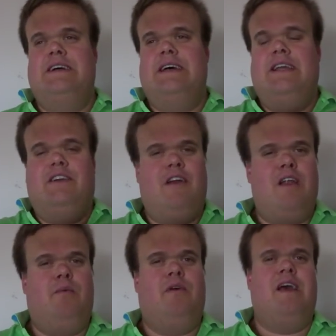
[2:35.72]
an
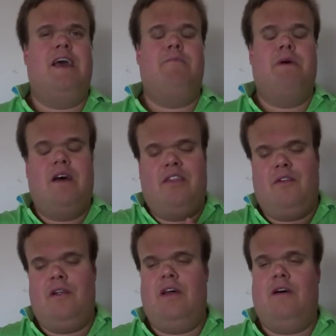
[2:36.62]
incredible game, a
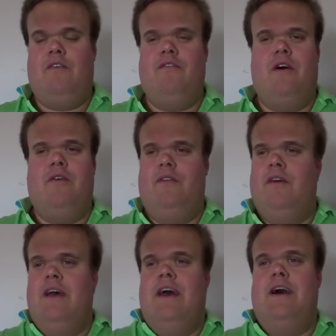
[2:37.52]
thriller of note,
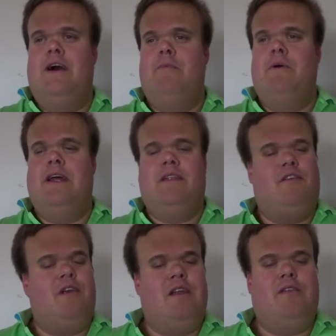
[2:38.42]

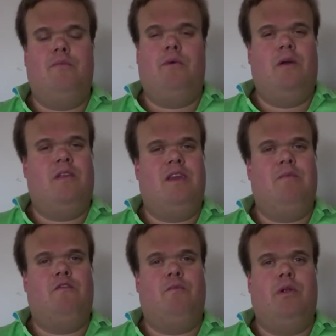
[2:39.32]
and credit to both
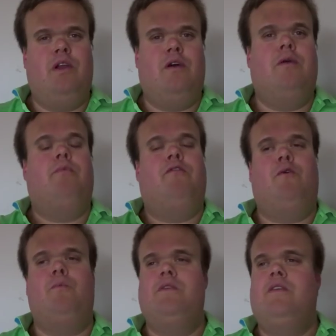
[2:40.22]
teams for putting on a
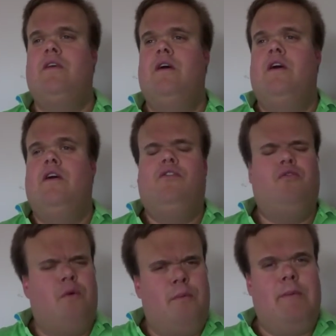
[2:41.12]
performance
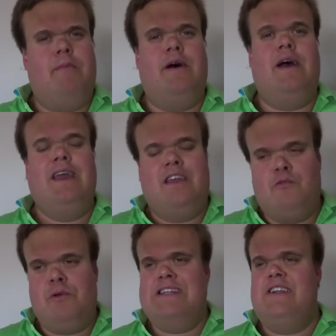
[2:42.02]
to remember,
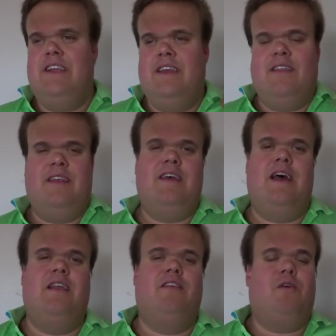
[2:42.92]
especially the
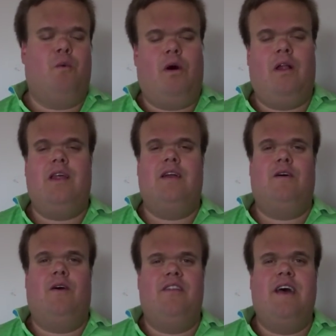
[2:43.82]
Italians. So well
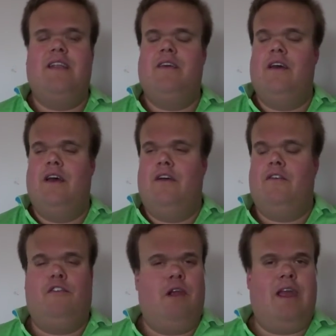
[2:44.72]
done on that
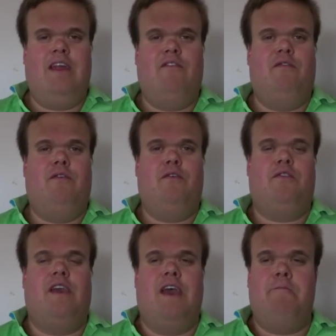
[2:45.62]
cracking
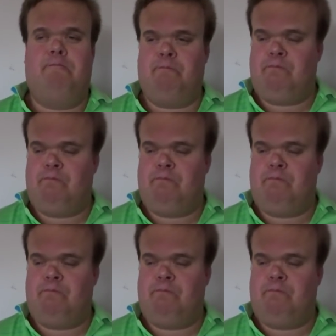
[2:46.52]
first game.